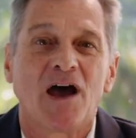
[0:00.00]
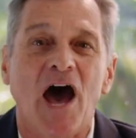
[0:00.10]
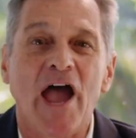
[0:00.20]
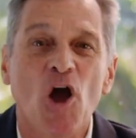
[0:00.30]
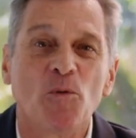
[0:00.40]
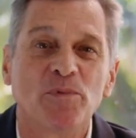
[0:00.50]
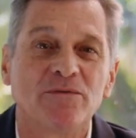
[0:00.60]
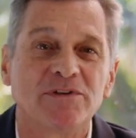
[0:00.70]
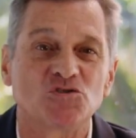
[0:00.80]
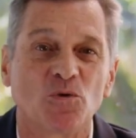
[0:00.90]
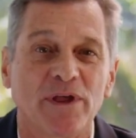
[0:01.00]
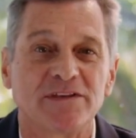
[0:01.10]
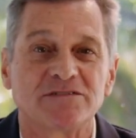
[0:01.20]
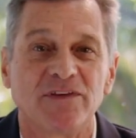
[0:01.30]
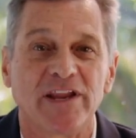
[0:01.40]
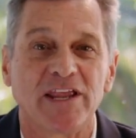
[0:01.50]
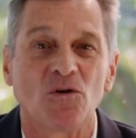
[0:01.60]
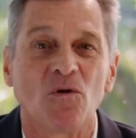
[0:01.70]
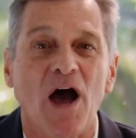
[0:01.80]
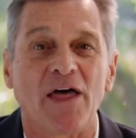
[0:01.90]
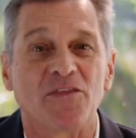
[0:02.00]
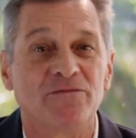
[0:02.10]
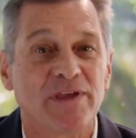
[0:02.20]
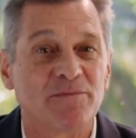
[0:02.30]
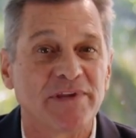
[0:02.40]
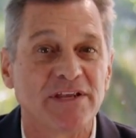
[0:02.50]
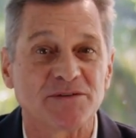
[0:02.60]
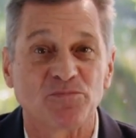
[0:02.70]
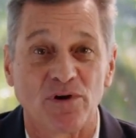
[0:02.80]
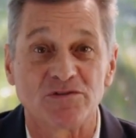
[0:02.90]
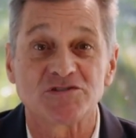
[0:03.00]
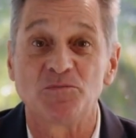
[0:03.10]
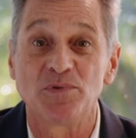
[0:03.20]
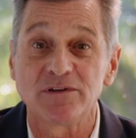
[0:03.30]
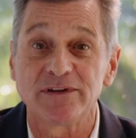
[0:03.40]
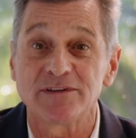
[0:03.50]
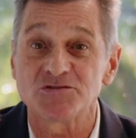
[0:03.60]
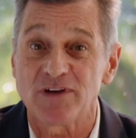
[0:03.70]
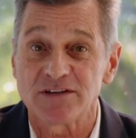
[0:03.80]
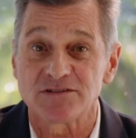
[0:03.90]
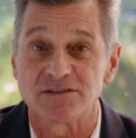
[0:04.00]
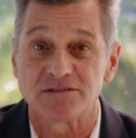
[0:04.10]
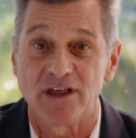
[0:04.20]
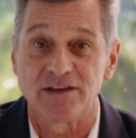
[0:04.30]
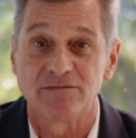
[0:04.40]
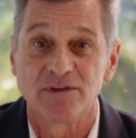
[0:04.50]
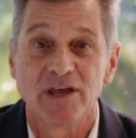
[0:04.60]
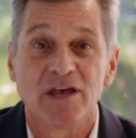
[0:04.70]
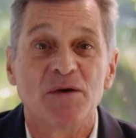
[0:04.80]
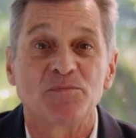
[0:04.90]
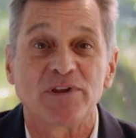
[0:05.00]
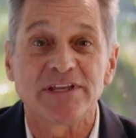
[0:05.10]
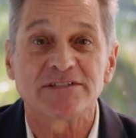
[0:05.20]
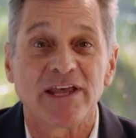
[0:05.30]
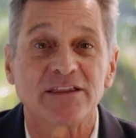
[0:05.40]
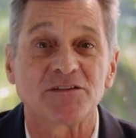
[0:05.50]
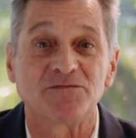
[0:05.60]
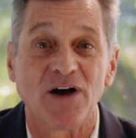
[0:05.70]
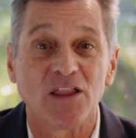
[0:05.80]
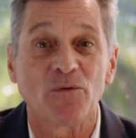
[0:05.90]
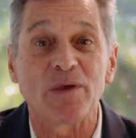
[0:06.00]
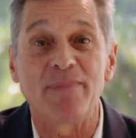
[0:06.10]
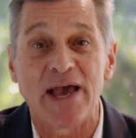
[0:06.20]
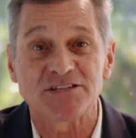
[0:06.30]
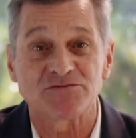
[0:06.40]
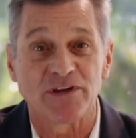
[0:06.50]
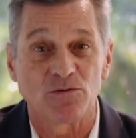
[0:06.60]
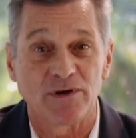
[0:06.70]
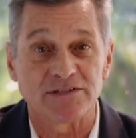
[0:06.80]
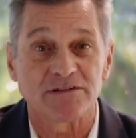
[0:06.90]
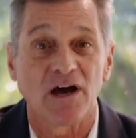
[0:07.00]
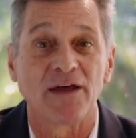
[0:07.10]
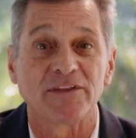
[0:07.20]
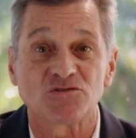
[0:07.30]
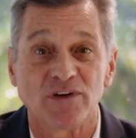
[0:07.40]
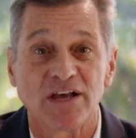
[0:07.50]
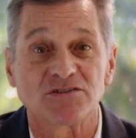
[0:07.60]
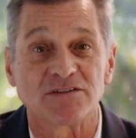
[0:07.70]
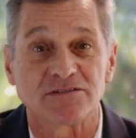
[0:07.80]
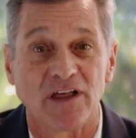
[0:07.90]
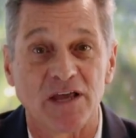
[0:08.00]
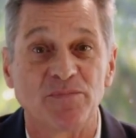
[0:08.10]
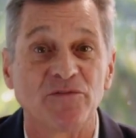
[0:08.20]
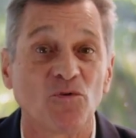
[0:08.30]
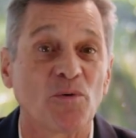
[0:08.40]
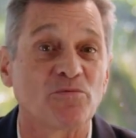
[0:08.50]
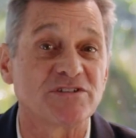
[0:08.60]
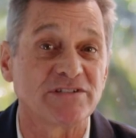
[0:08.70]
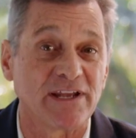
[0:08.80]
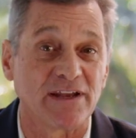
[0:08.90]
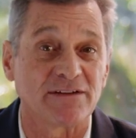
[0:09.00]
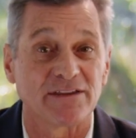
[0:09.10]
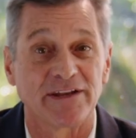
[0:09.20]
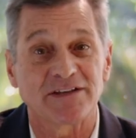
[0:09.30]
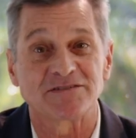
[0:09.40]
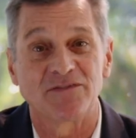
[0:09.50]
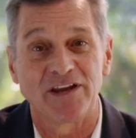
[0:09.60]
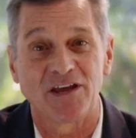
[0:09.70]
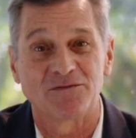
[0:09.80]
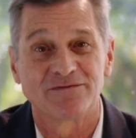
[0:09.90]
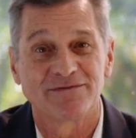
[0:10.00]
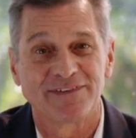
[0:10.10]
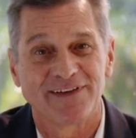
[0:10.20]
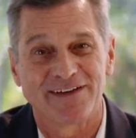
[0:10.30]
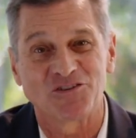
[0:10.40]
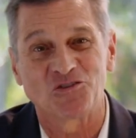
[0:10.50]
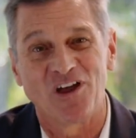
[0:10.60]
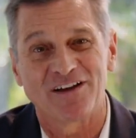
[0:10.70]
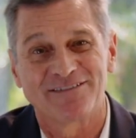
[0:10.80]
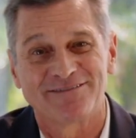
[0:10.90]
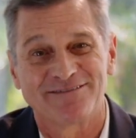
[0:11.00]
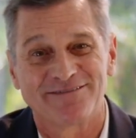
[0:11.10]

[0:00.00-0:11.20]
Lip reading: I hope you've enjoyed this video on the VMT's approach to building the traction slide. Please take the following mastery quiz on the traction slide before proceeding to the next video. And good luck.